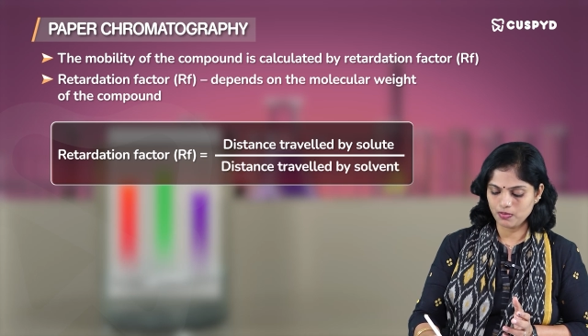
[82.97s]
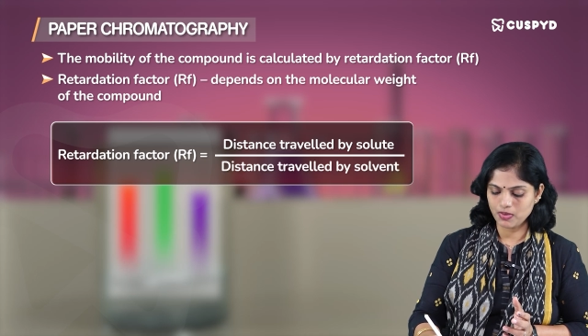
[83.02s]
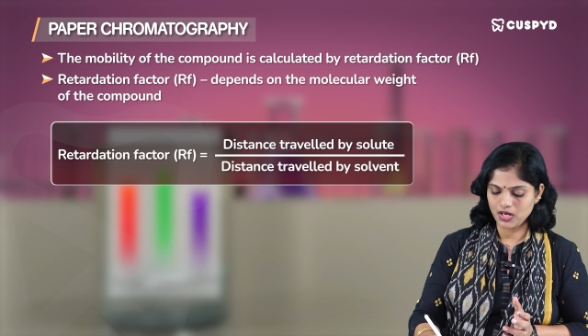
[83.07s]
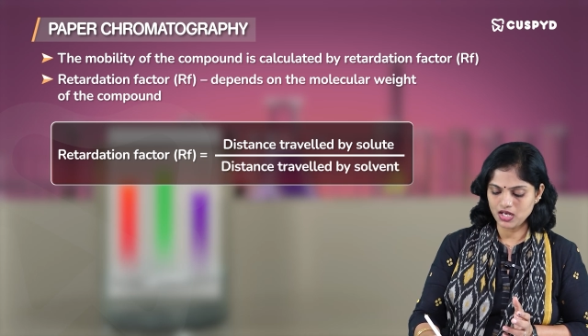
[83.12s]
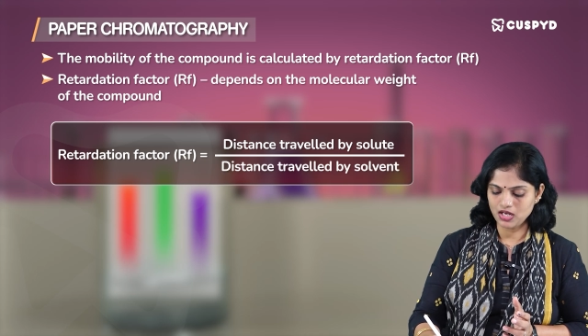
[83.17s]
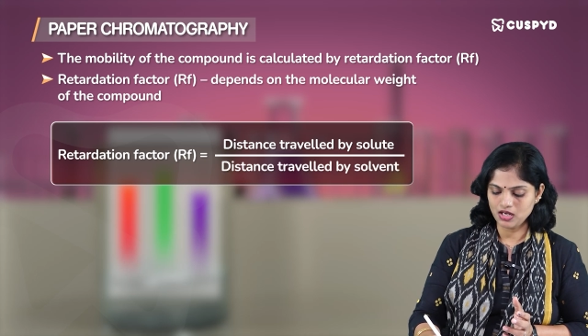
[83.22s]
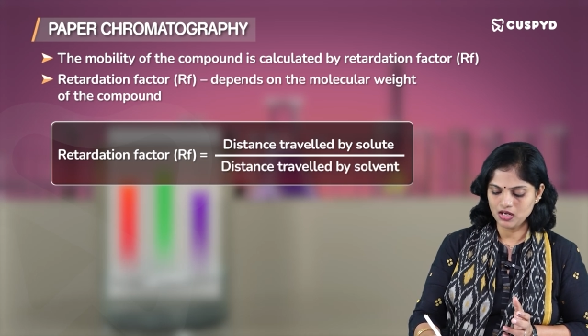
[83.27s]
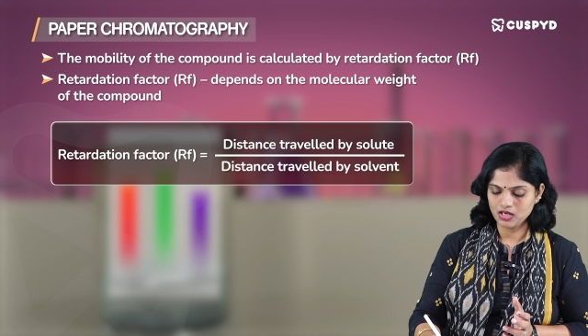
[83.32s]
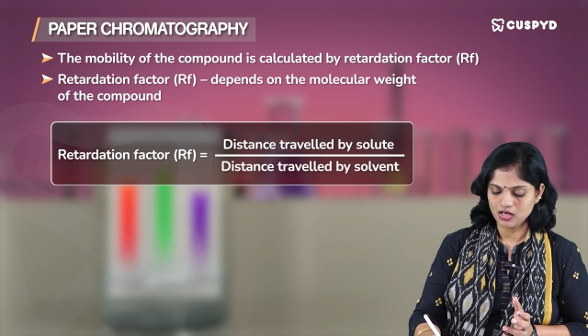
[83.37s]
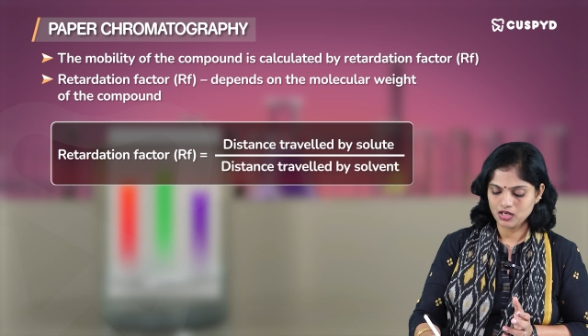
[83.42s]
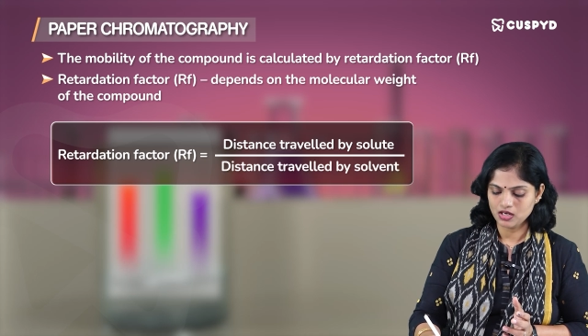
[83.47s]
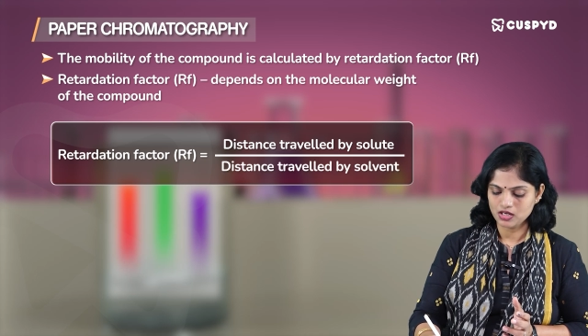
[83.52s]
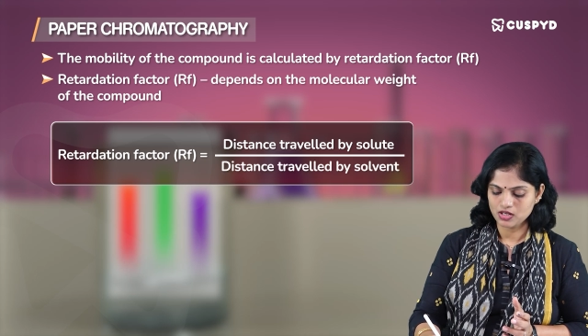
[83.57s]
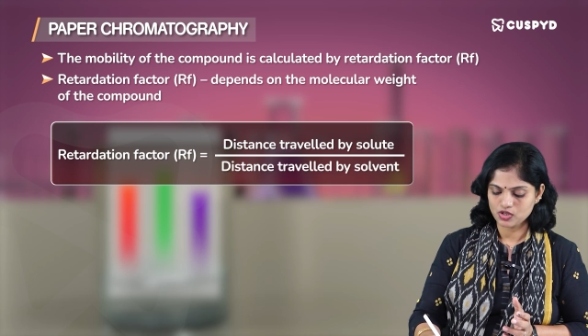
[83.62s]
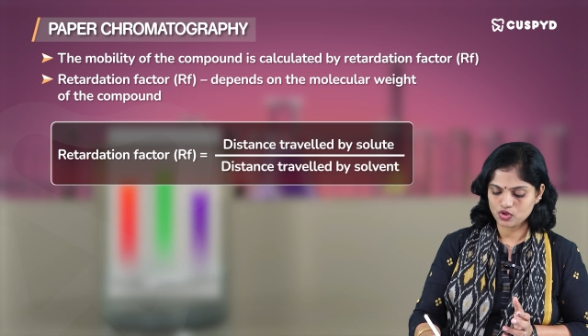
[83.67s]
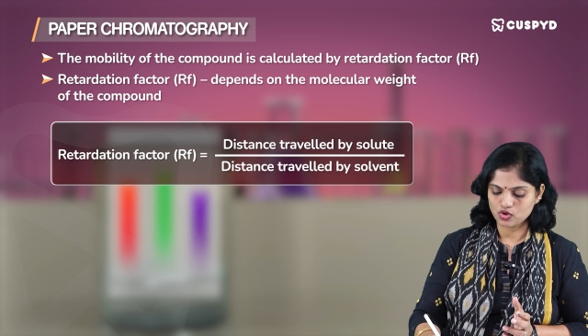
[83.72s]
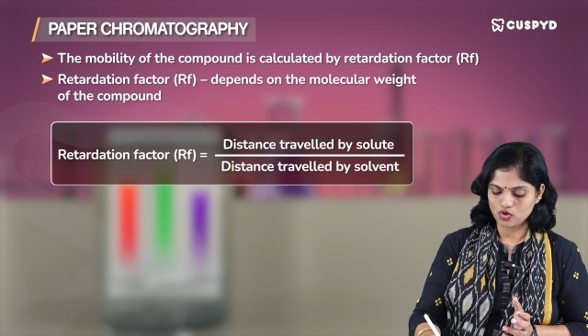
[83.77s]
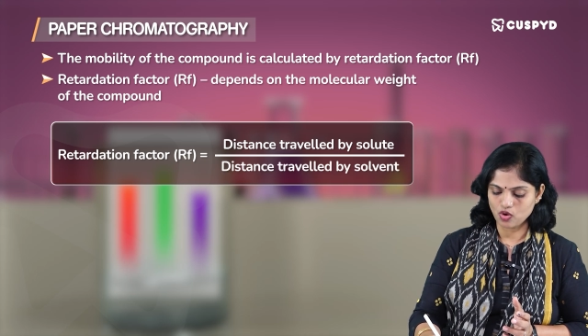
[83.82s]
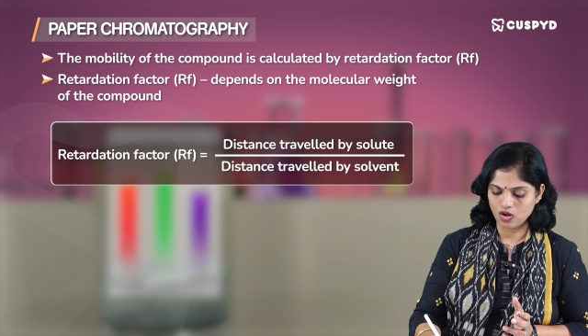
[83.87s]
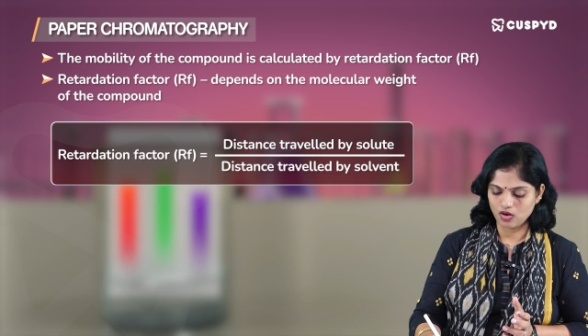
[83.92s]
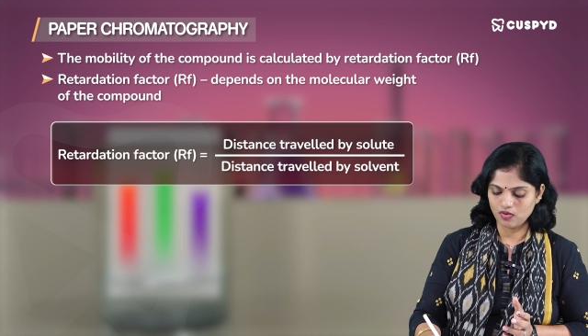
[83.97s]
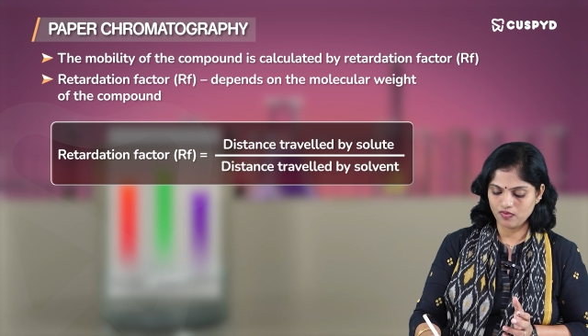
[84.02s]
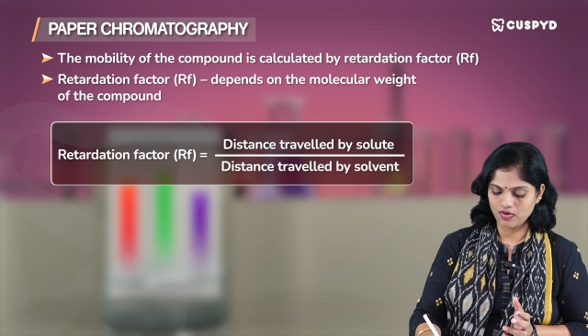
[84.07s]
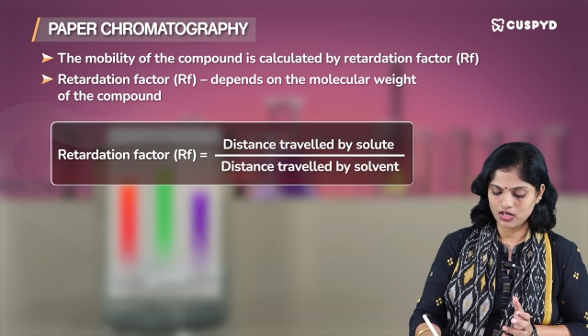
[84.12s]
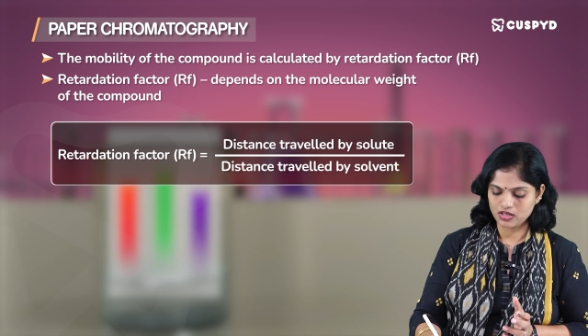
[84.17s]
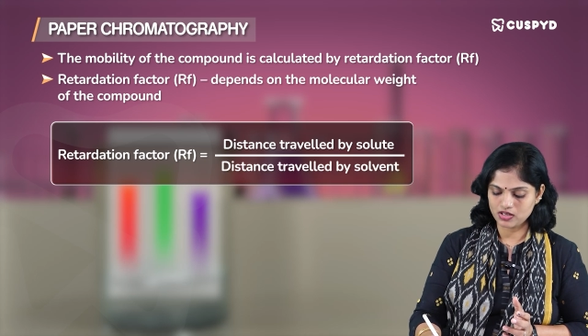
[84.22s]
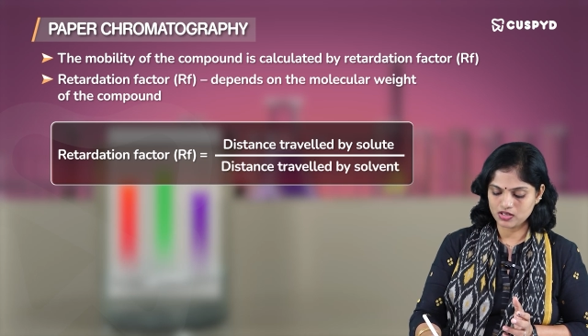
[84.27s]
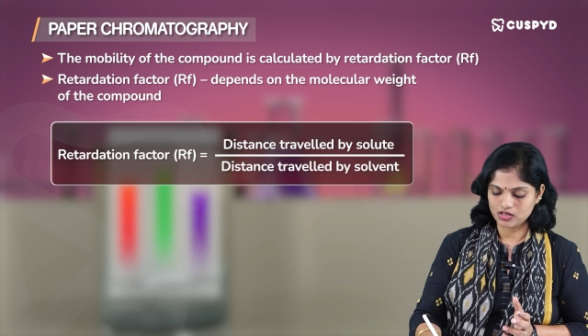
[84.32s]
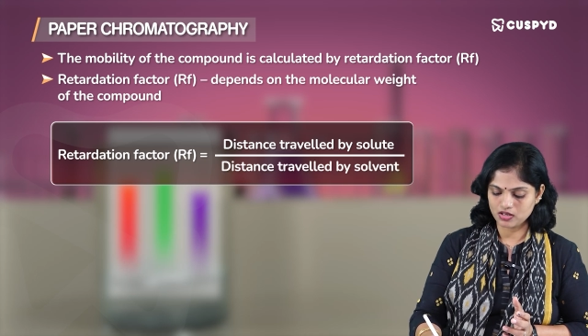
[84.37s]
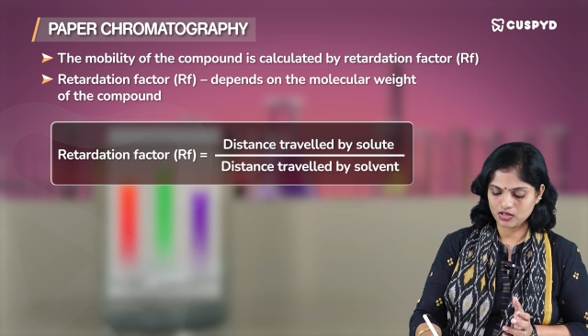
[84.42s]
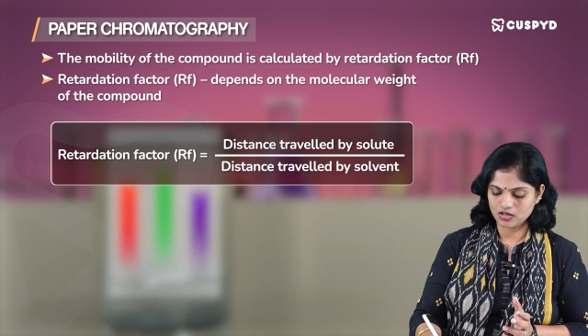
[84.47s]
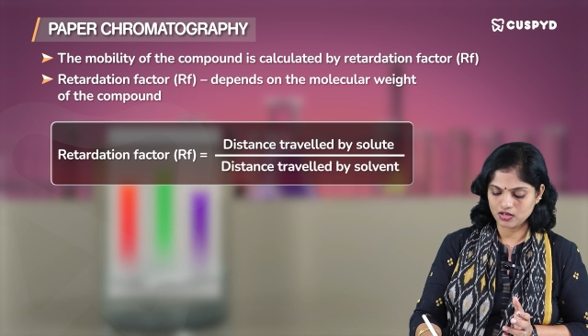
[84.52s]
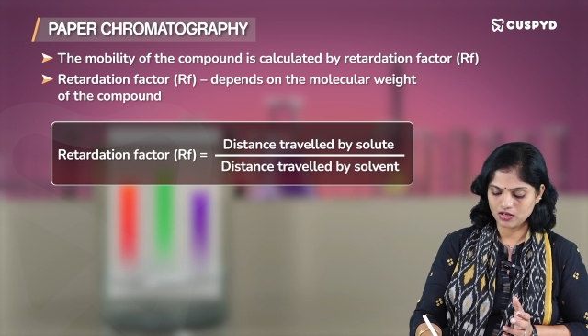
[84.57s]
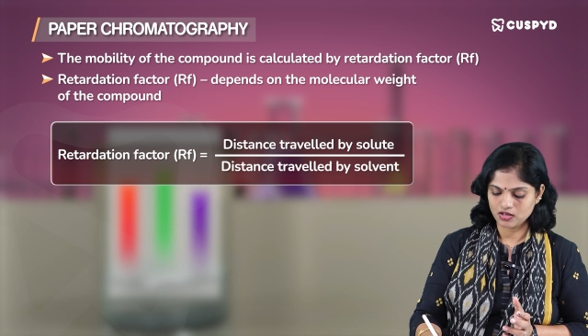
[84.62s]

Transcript: by solvent.